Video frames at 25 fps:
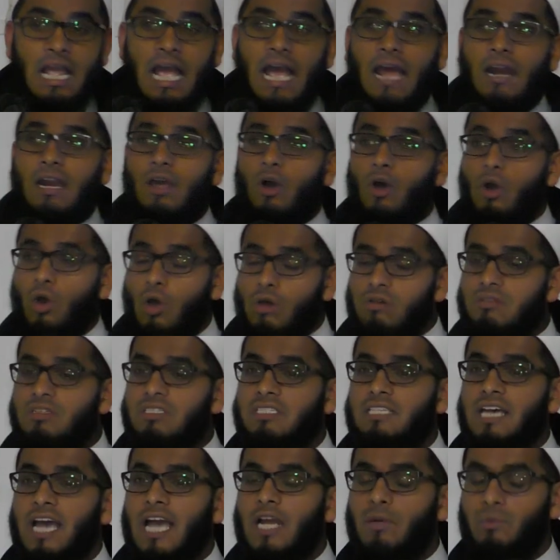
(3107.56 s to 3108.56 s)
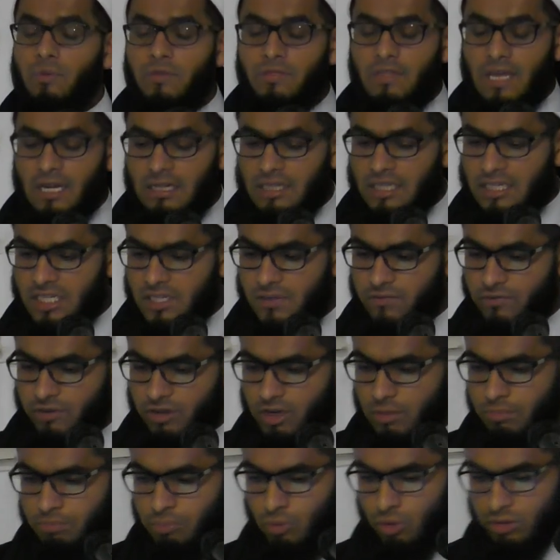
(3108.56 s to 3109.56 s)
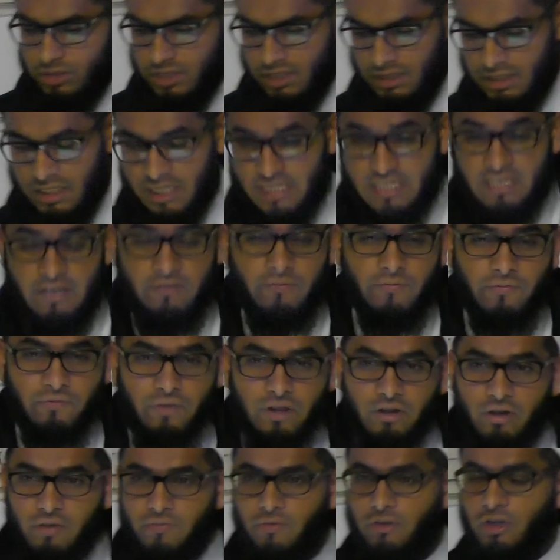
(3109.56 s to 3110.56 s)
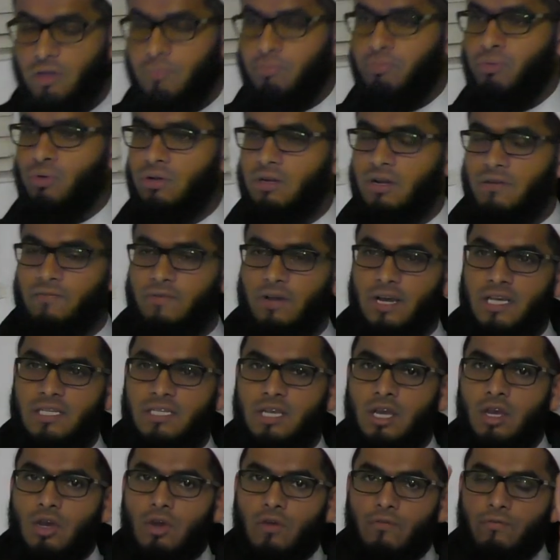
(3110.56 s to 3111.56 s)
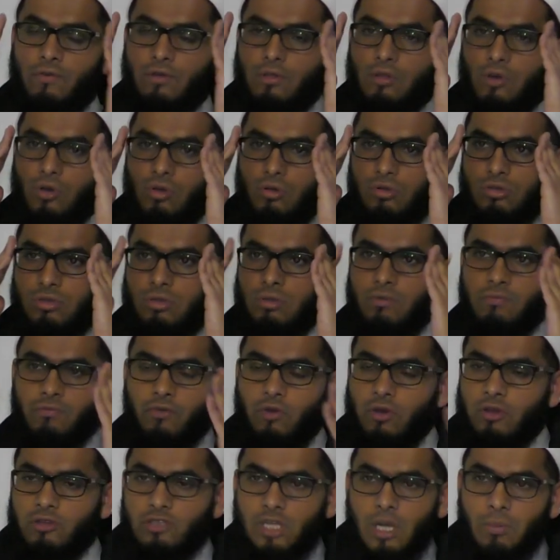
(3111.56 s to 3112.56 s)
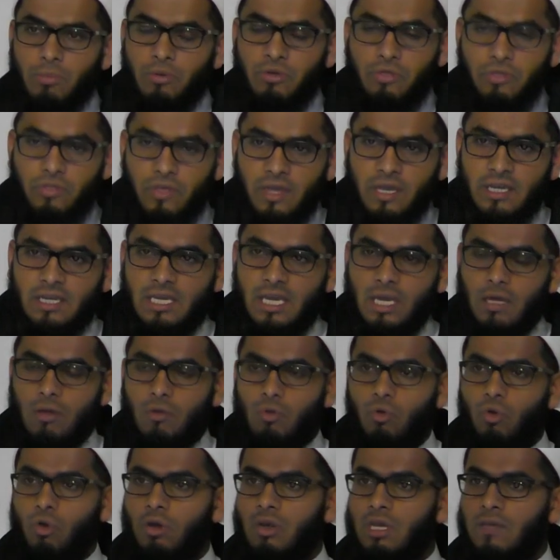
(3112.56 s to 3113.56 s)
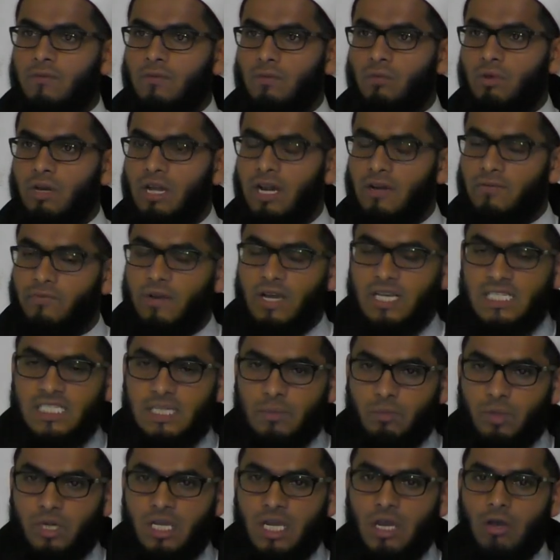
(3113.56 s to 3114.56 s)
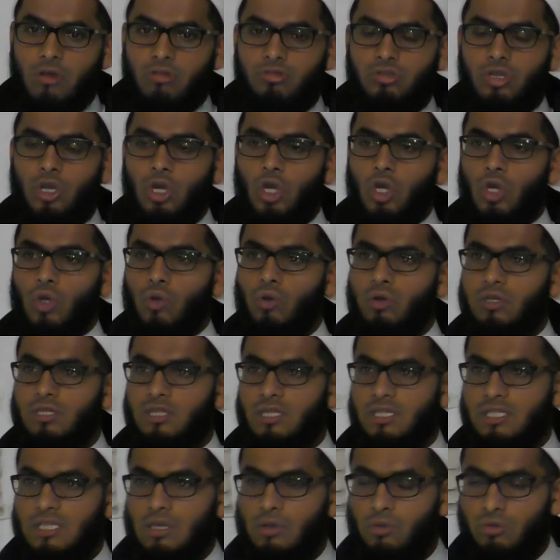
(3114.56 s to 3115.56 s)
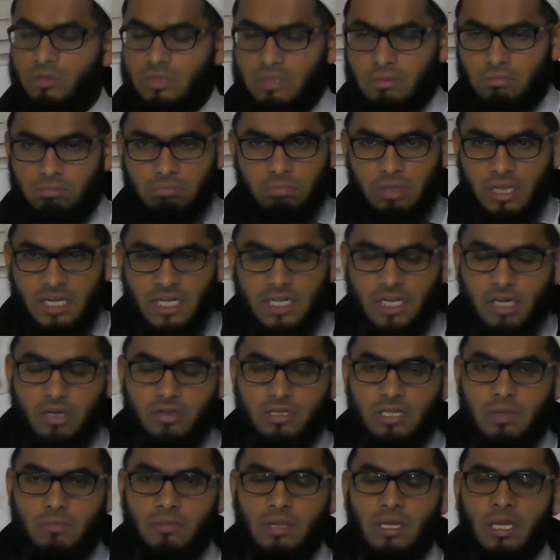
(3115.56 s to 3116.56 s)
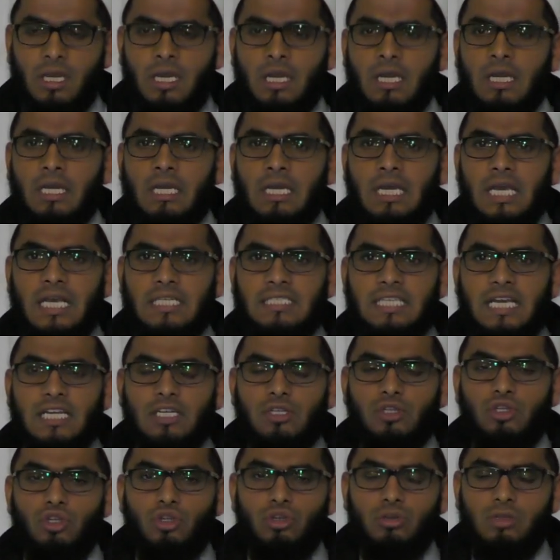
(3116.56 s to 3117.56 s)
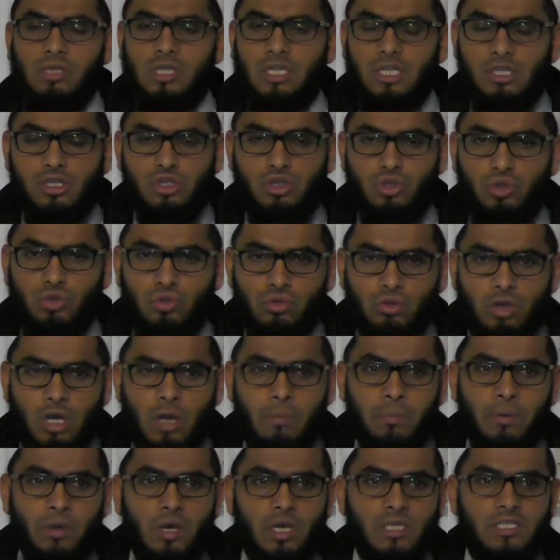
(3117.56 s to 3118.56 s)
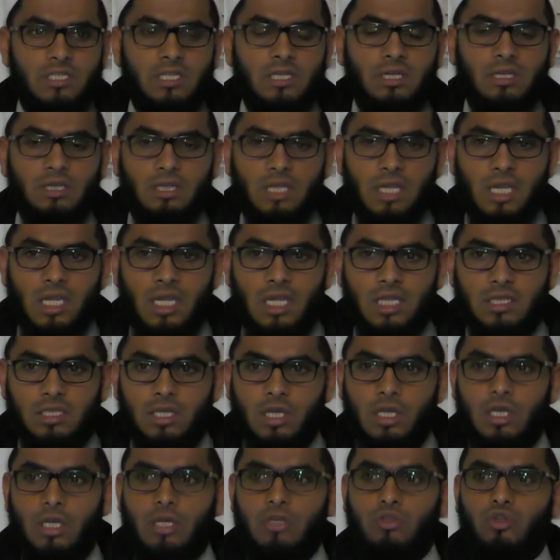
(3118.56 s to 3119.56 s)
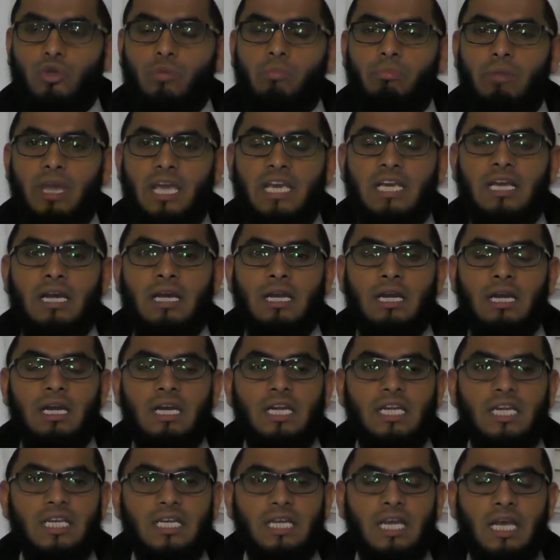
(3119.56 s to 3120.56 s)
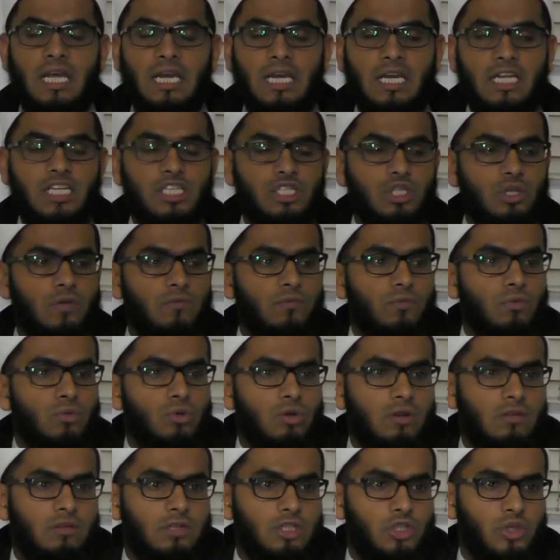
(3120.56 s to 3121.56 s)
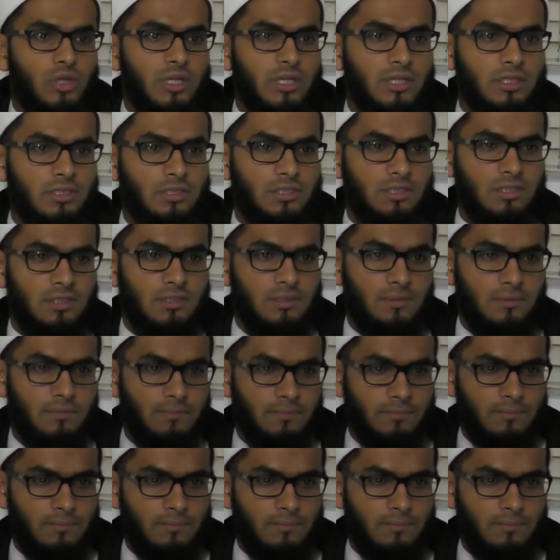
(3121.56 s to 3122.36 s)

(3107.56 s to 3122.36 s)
And alongside with that, this is very important. This is a very, very important advice for those, for example, thinking or even want to advise somebody else who's addicted to something, is that a person needs to make a list of all of the triggers.